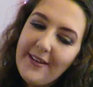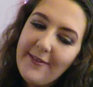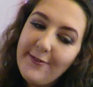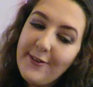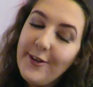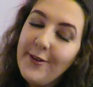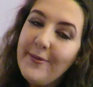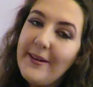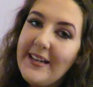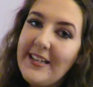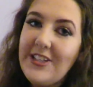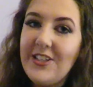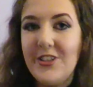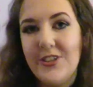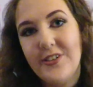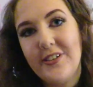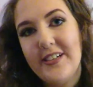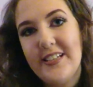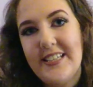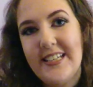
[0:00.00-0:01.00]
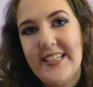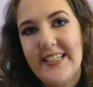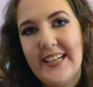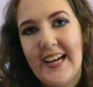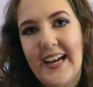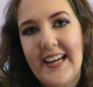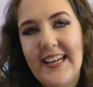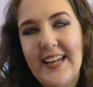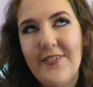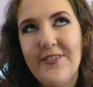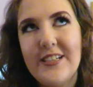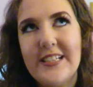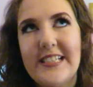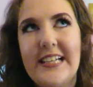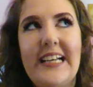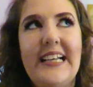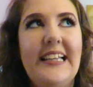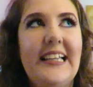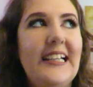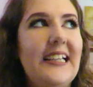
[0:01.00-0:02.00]
if you enjoyed it. I never
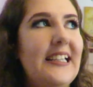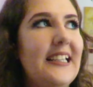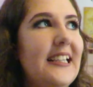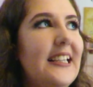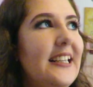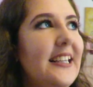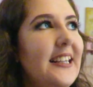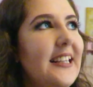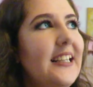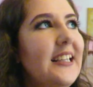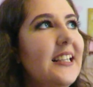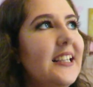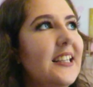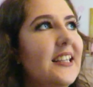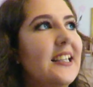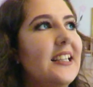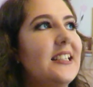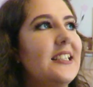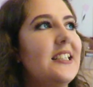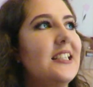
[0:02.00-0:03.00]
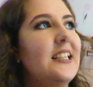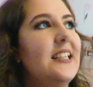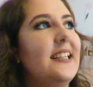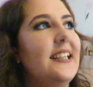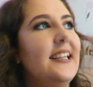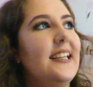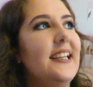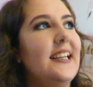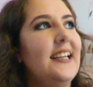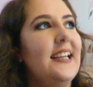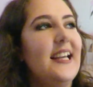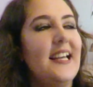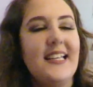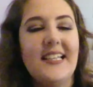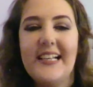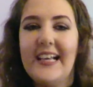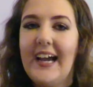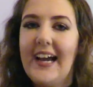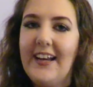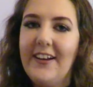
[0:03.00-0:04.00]
say that, and I think that
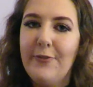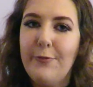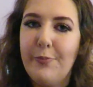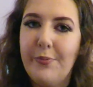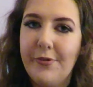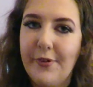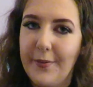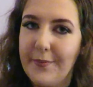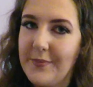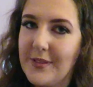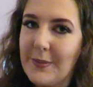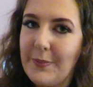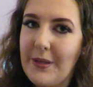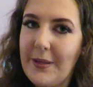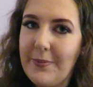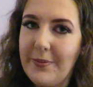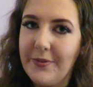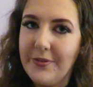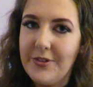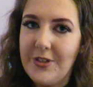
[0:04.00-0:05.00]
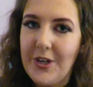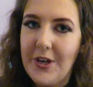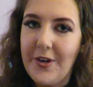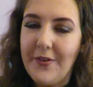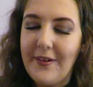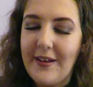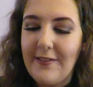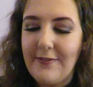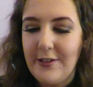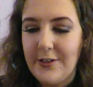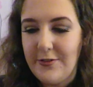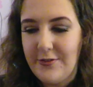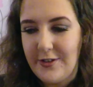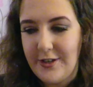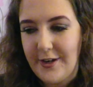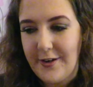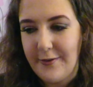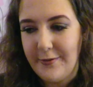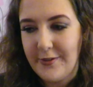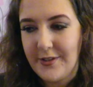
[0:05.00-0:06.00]
it kind of prompts people to if you
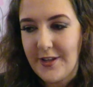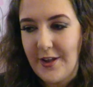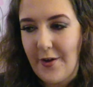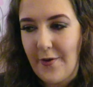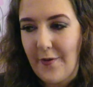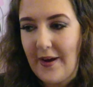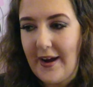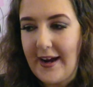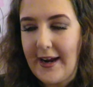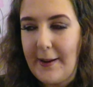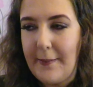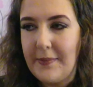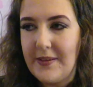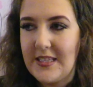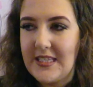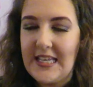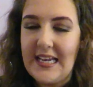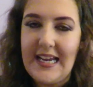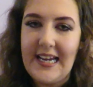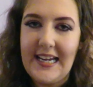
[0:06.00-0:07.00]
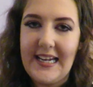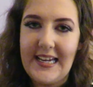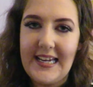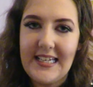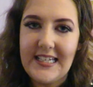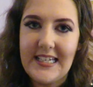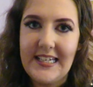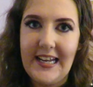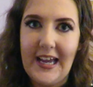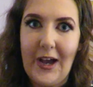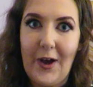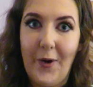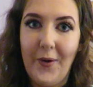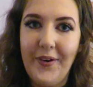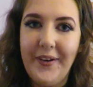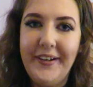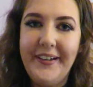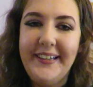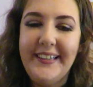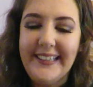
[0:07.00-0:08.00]
do, so I am saying it now.
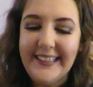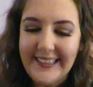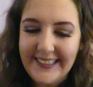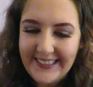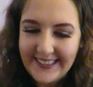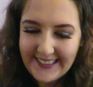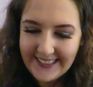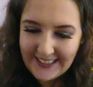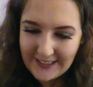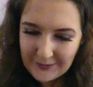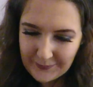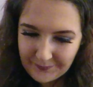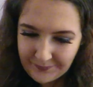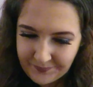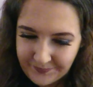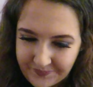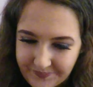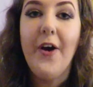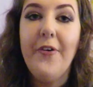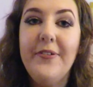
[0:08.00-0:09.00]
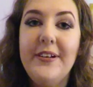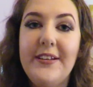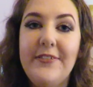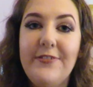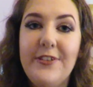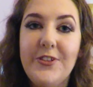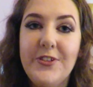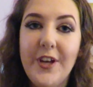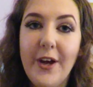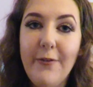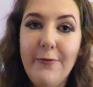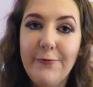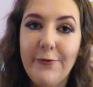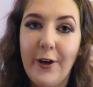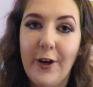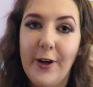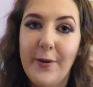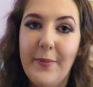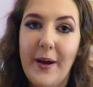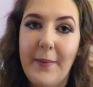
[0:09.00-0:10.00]
Oh, and if you don't
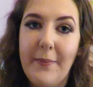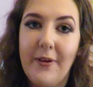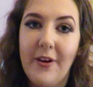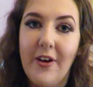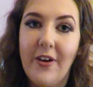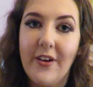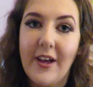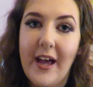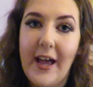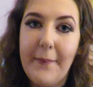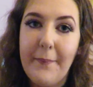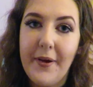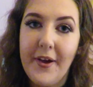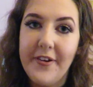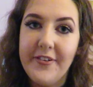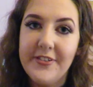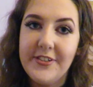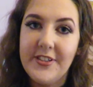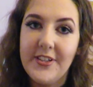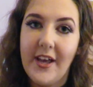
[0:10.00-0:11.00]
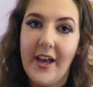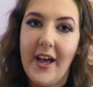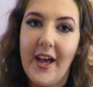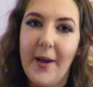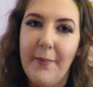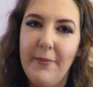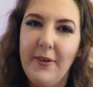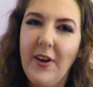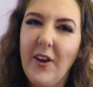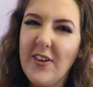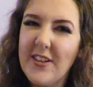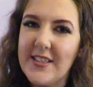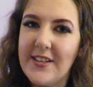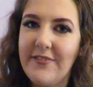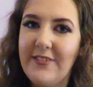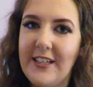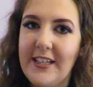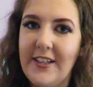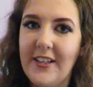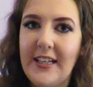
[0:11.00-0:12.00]
follow my blog, I post lots of
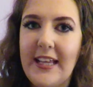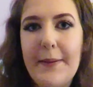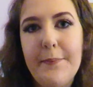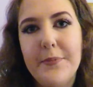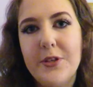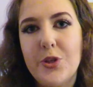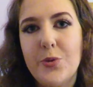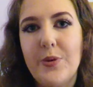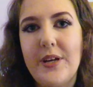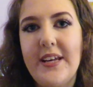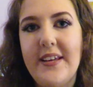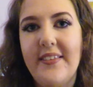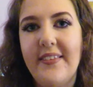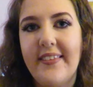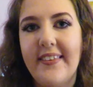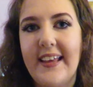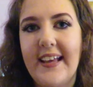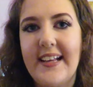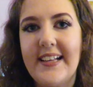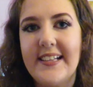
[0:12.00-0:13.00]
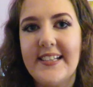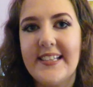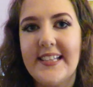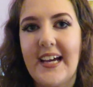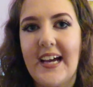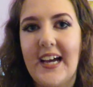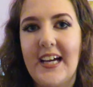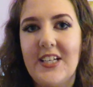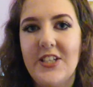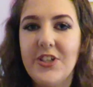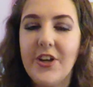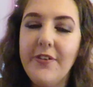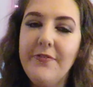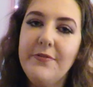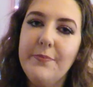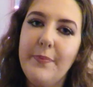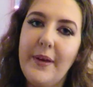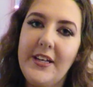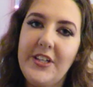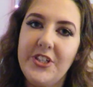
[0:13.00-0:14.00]
little in-between things that I
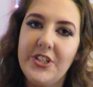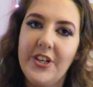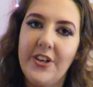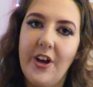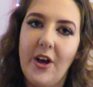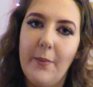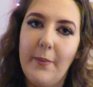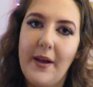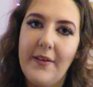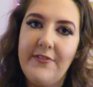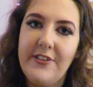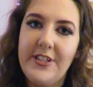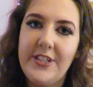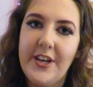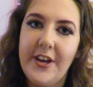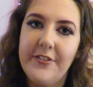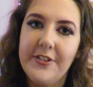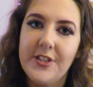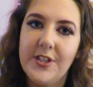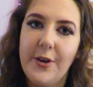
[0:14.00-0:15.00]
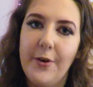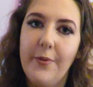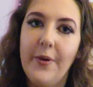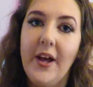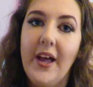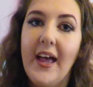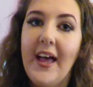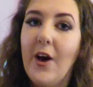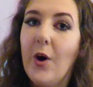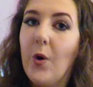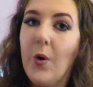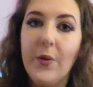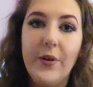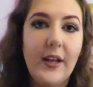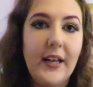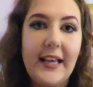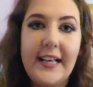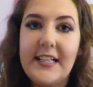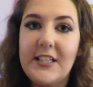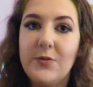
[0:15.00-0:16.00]
don't mention on my videos, so all the
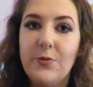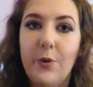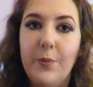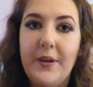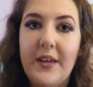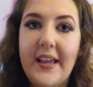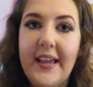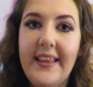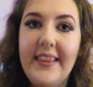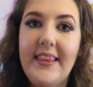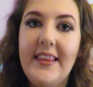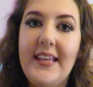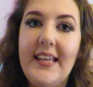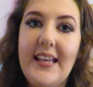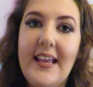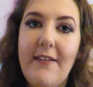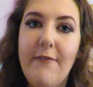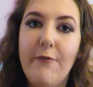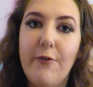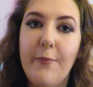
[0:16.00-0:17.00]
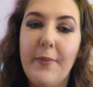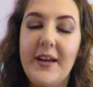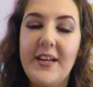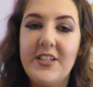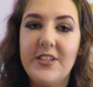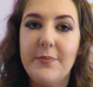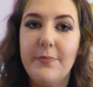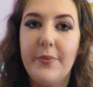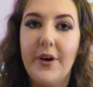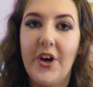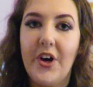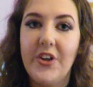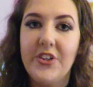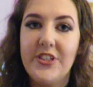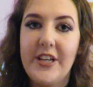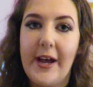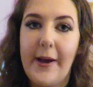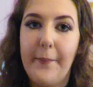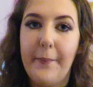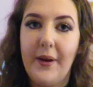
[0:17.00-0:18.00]
links will be in the information bar
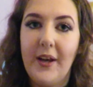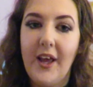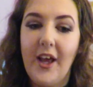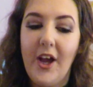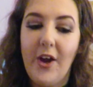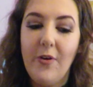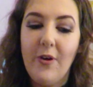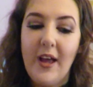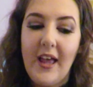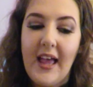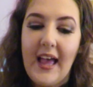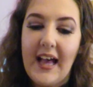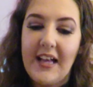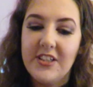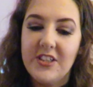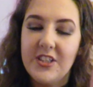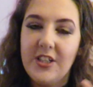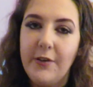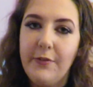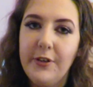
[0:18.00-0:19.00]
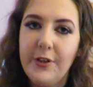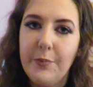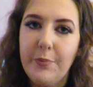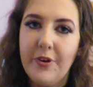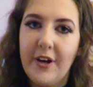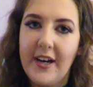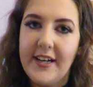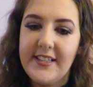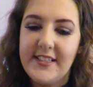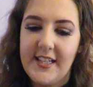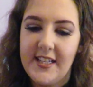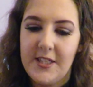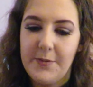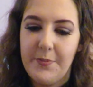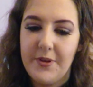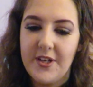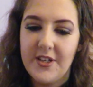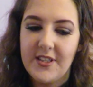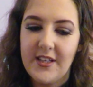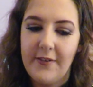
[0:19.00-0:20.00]
down below, and so will the prices,
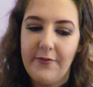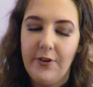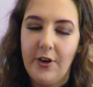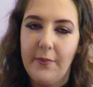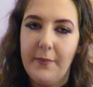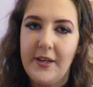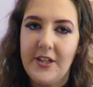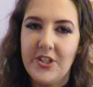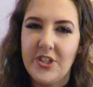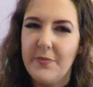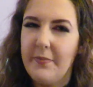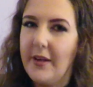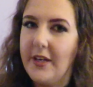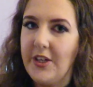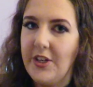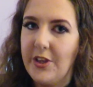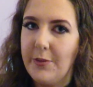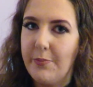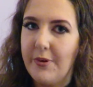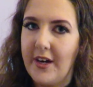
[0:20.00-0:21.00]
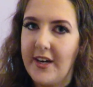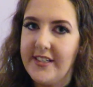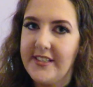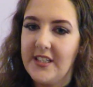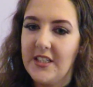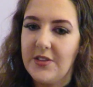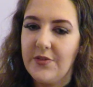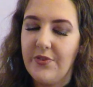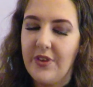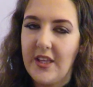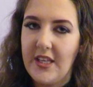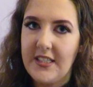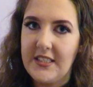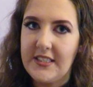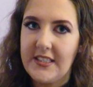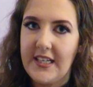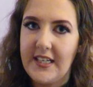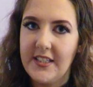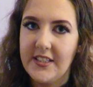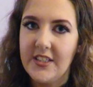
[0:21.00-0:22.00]
because I've not mentioned many of the prices for these
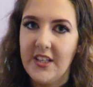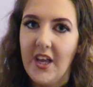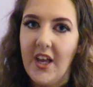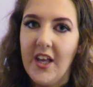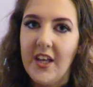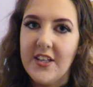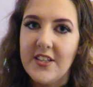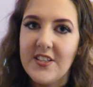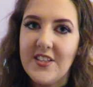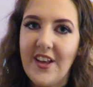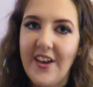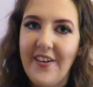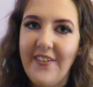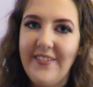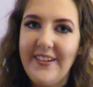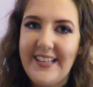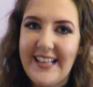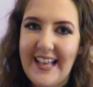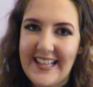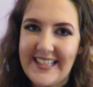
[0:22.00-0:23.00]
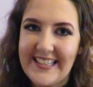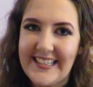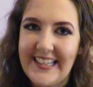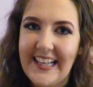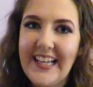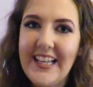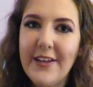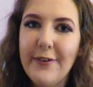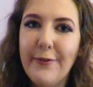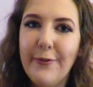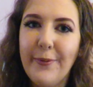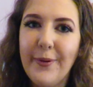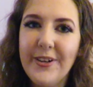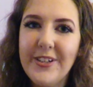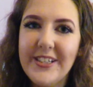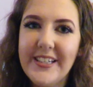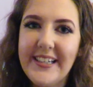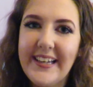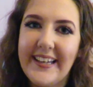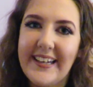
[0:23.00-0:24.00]
things. So yes, thank you for
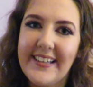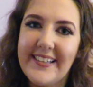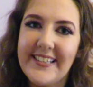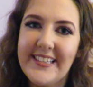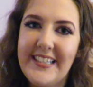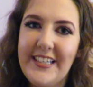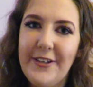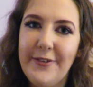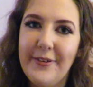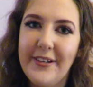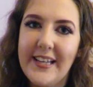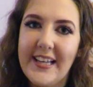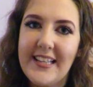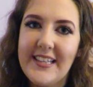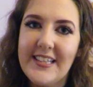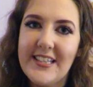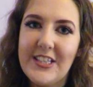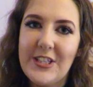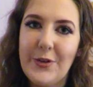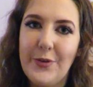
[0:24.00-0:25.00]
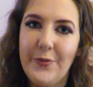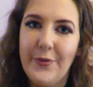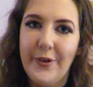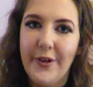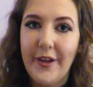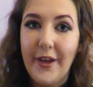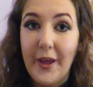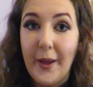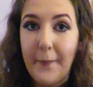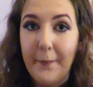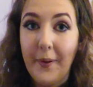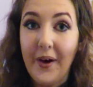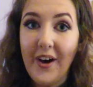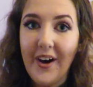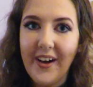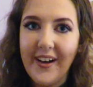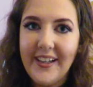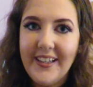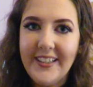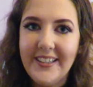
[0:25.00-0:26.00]
watching, and I'll see you again soon.
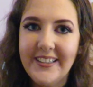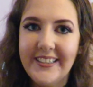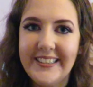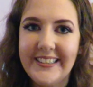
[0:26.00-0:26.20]
Bye!